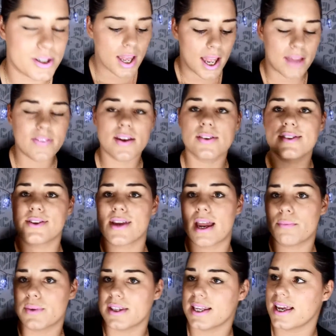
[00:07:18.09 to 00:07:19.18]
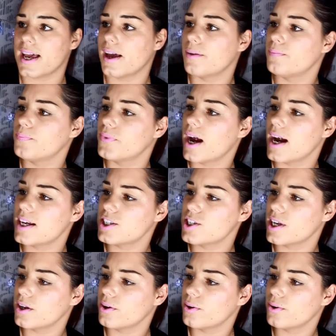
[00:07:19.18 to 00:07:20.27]
and that also came with the
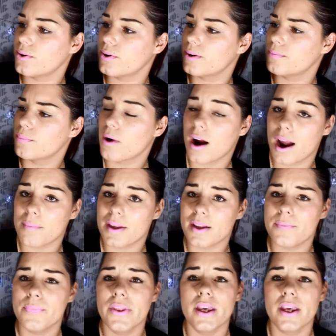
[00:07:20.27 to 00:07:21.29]
eyeshadow primer,